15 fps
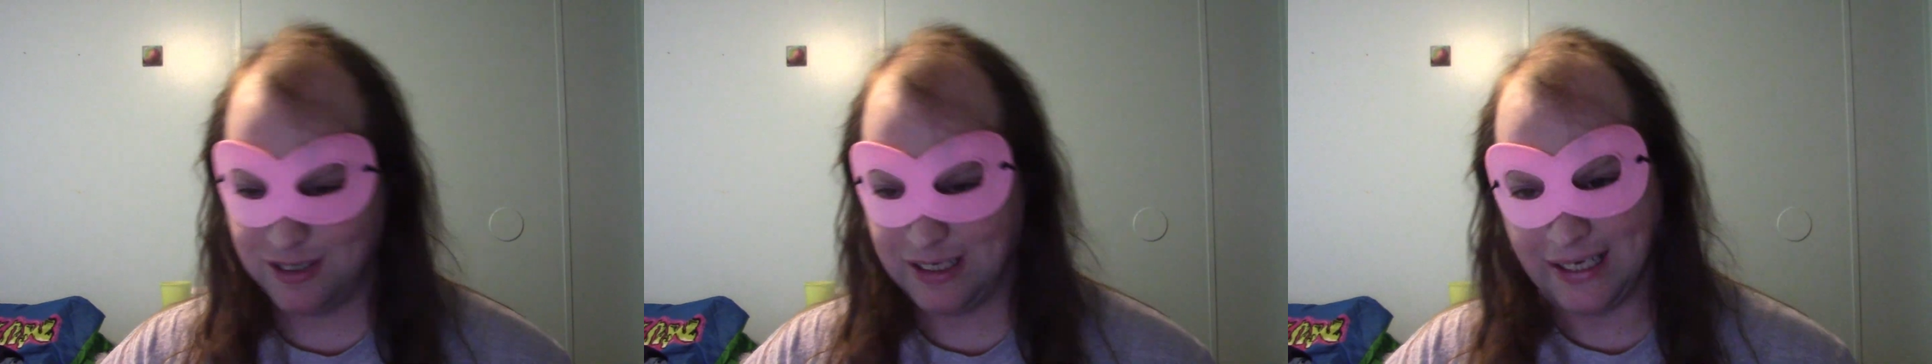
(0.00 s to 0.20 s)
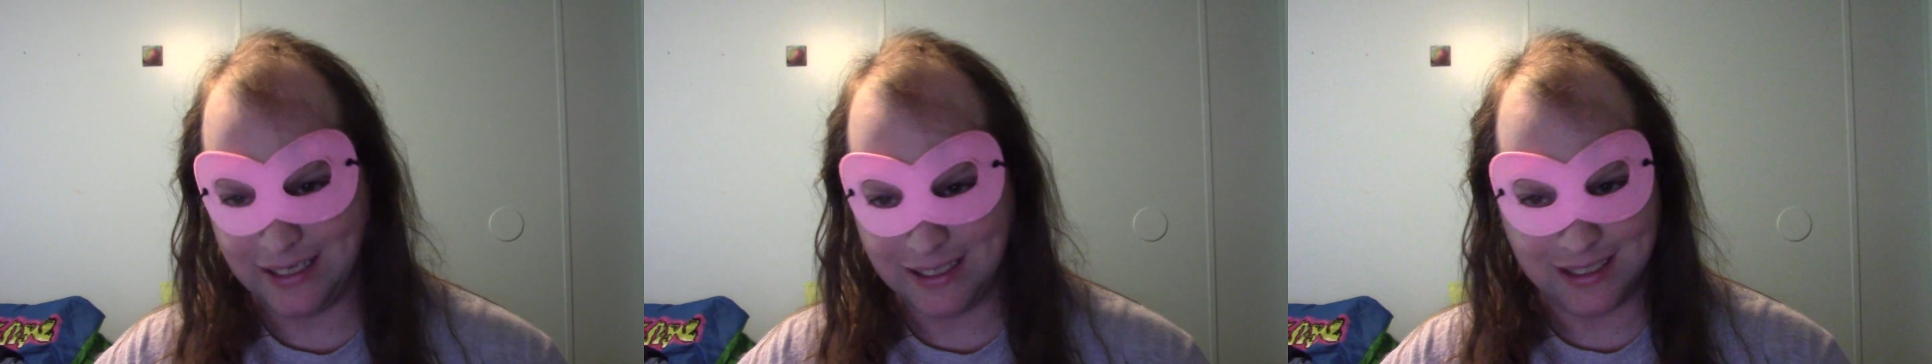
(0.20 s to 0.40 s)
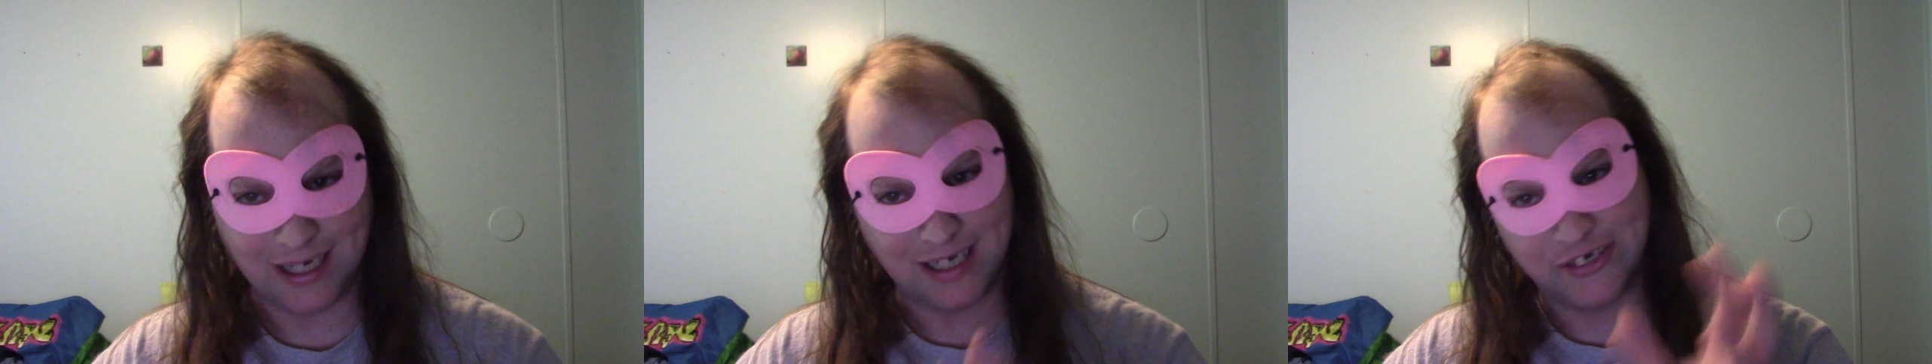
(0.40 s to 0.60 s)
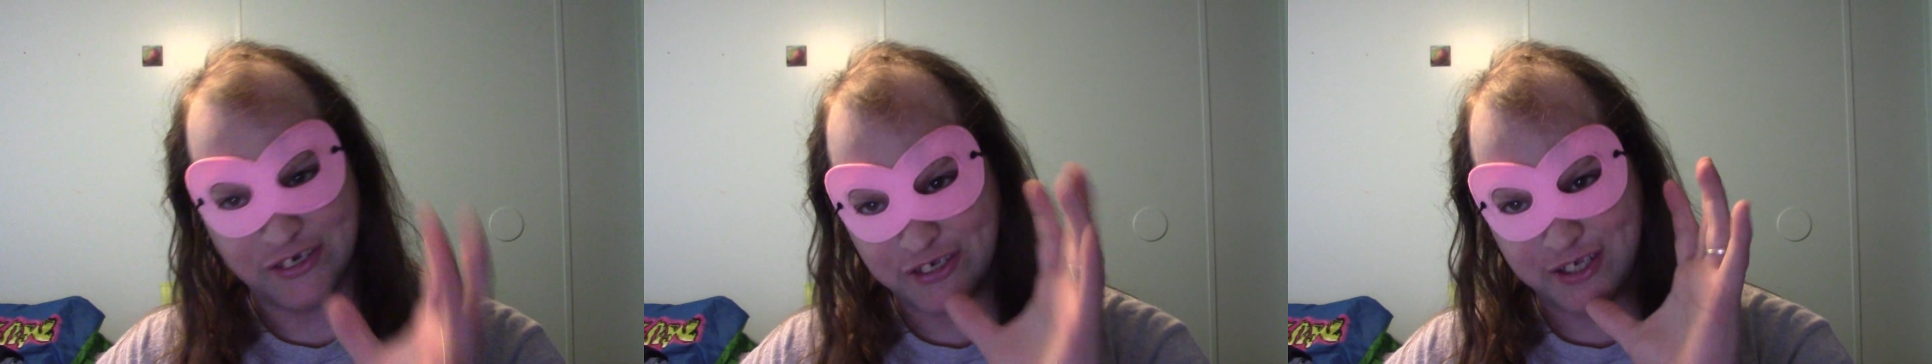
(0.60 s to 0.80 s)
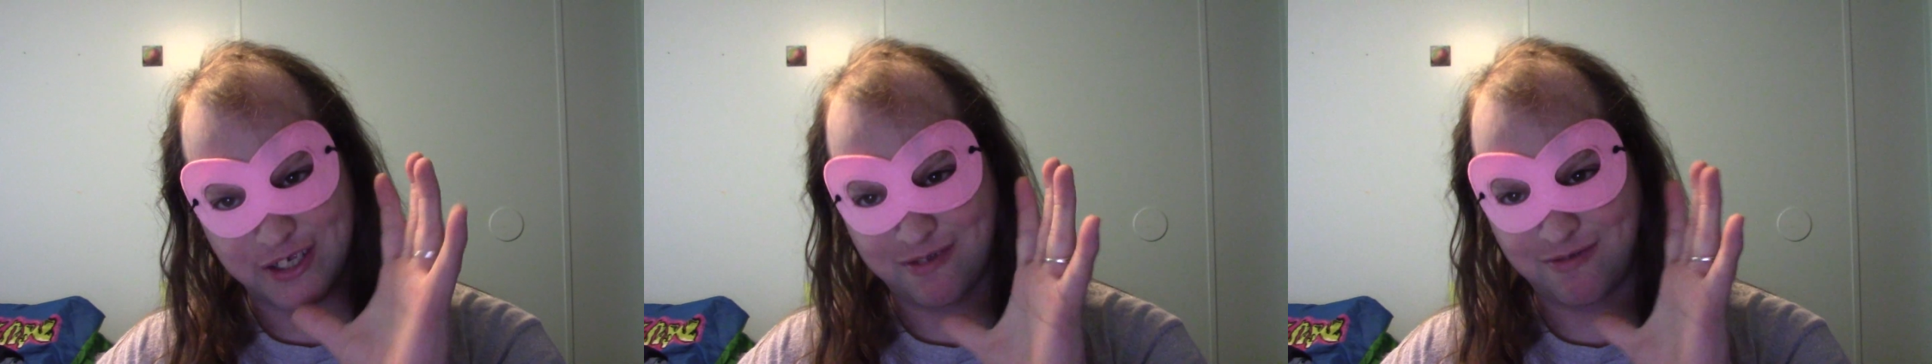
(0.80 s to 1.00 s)
and
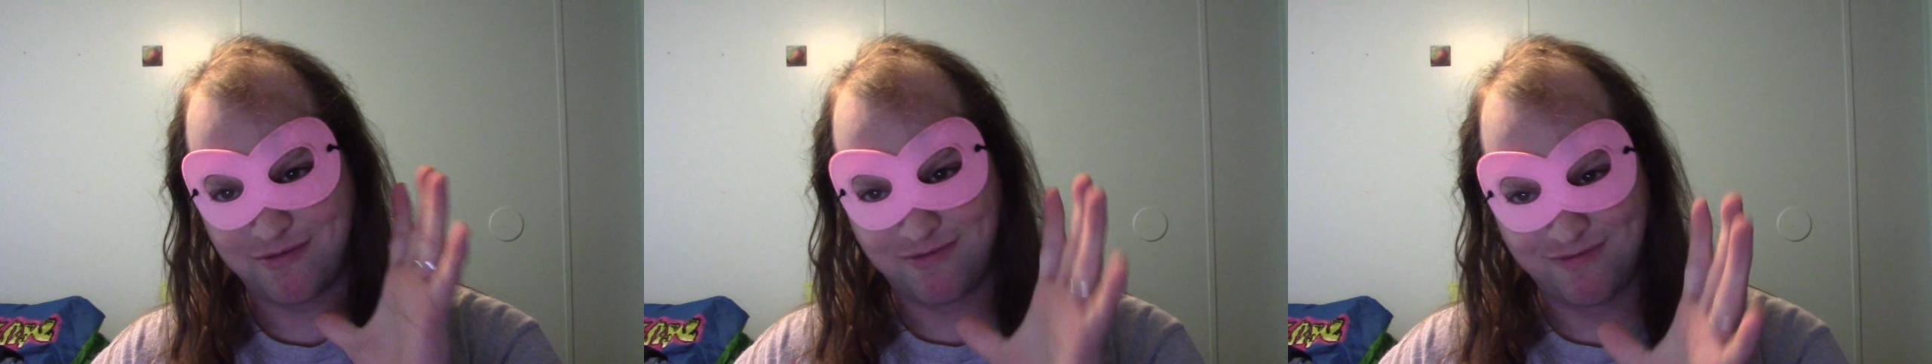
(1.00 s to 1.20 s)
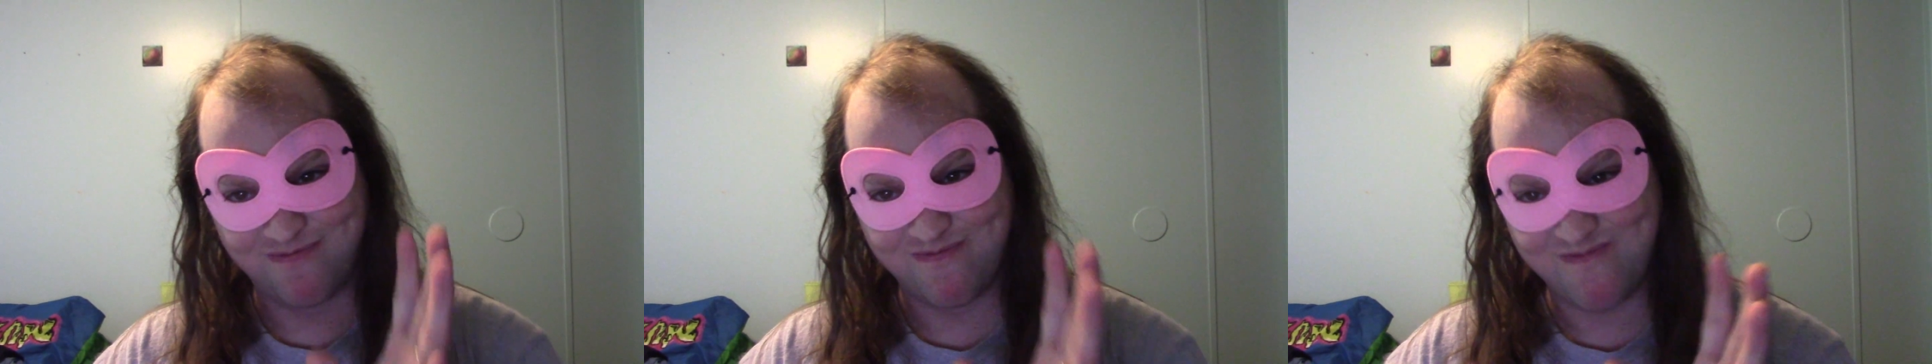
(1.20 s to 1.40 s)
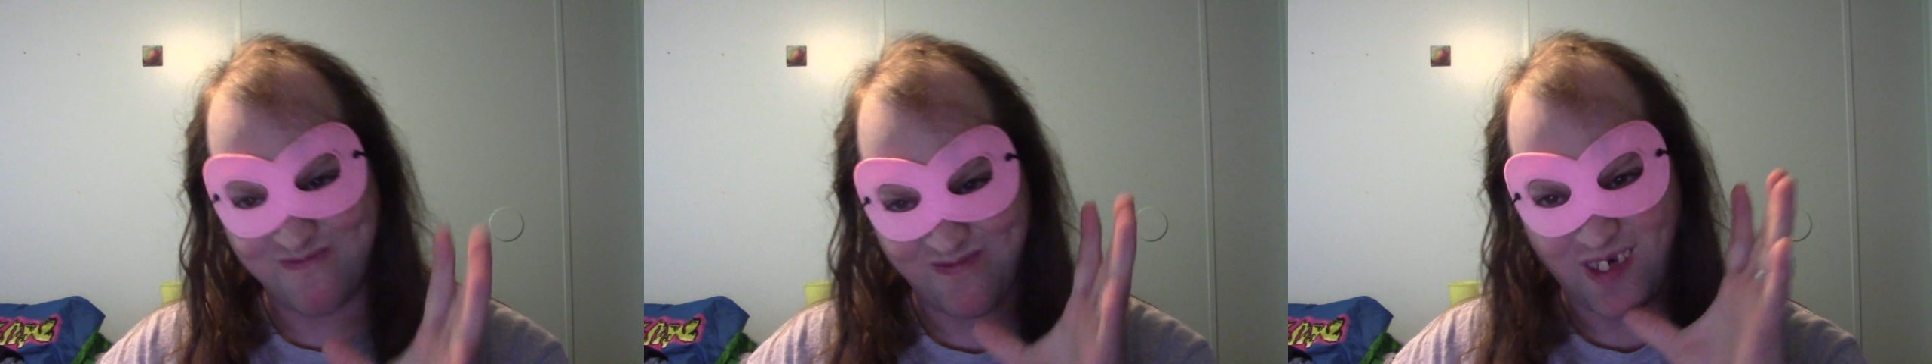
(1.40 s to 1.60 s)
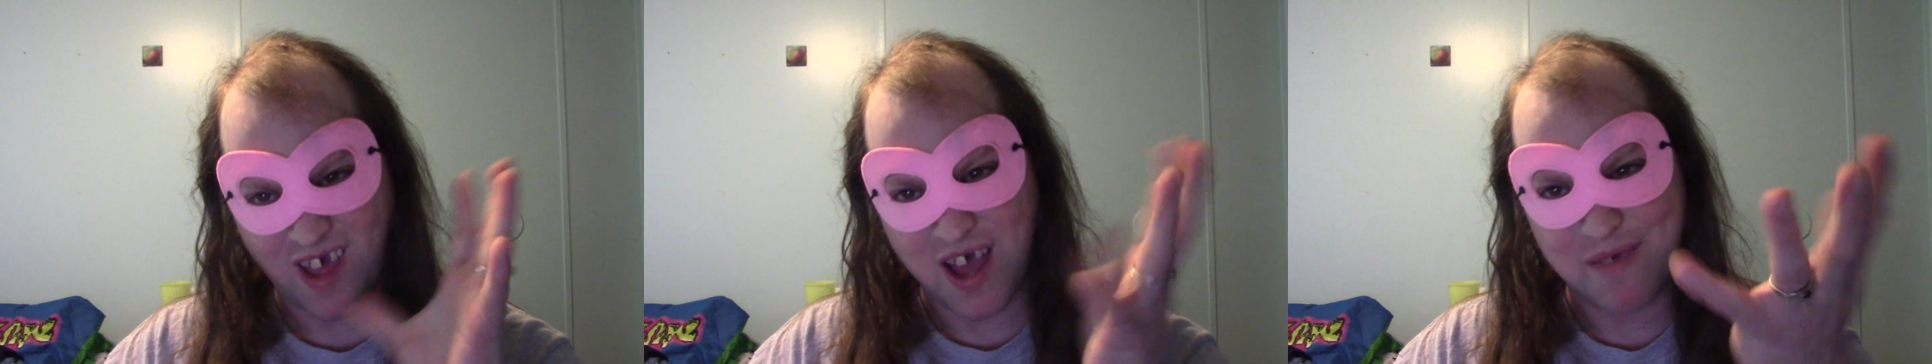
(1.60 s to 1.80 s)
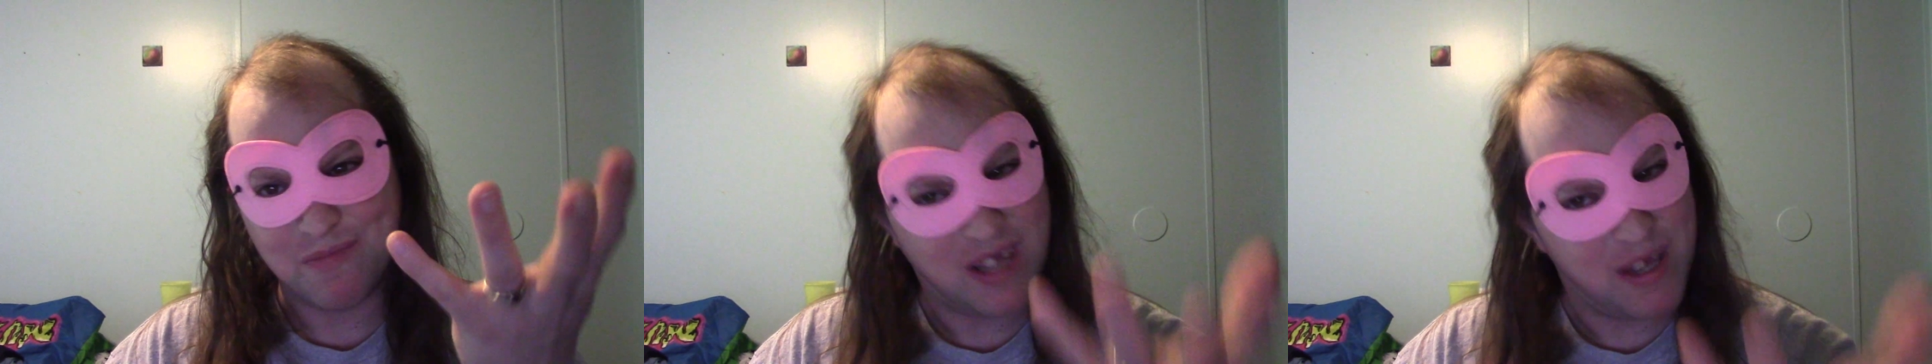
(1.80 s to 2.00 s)

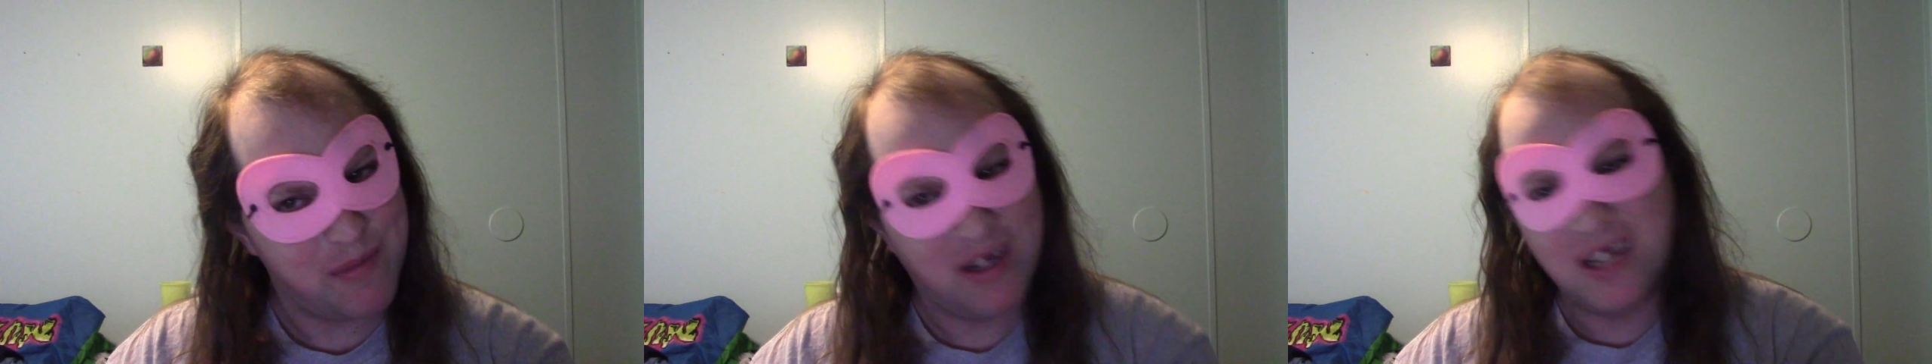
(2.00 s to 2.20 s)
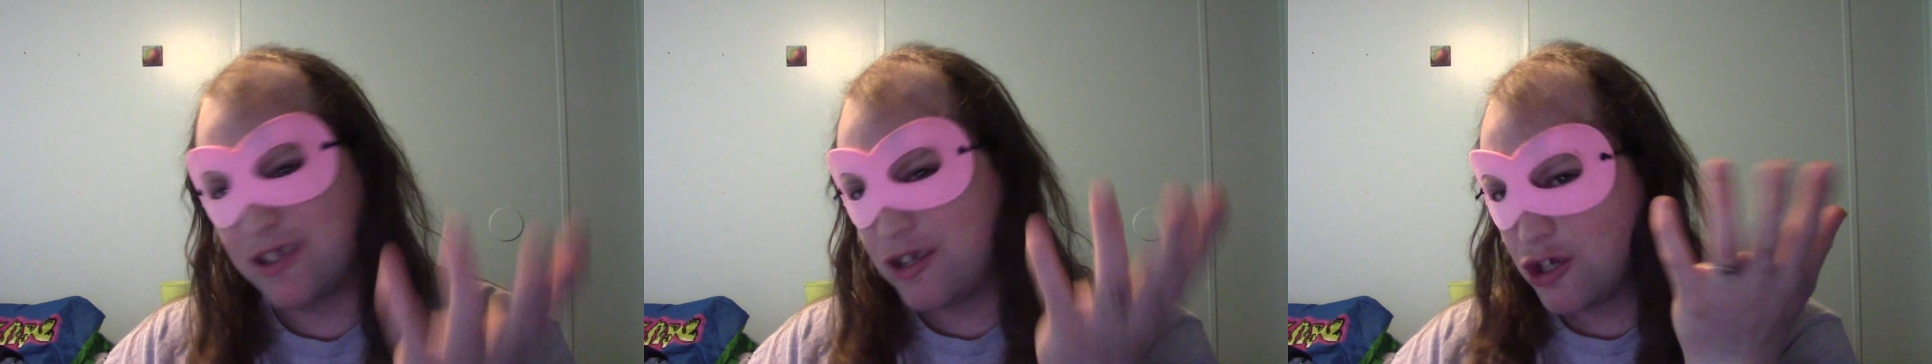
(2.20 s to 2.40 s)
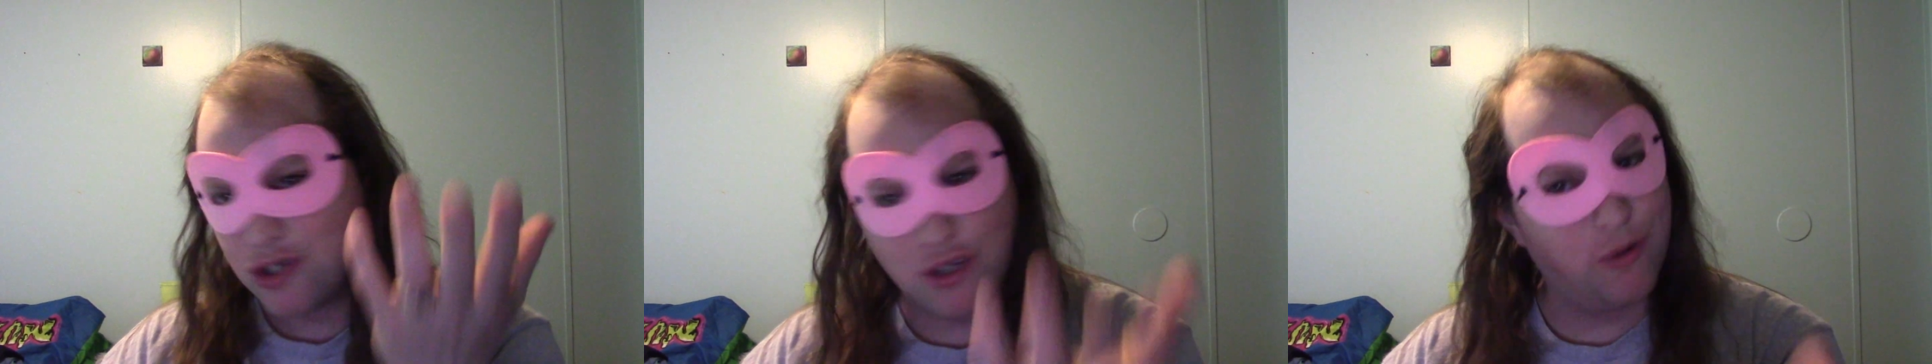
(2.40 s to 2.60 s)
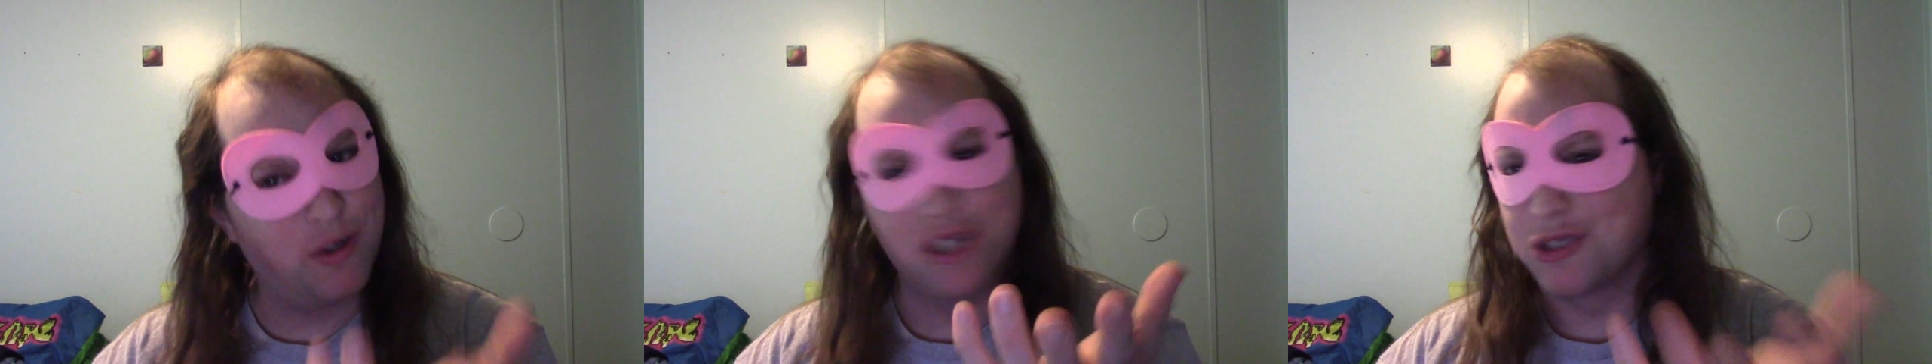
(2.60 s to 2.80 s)
I'm limited to doing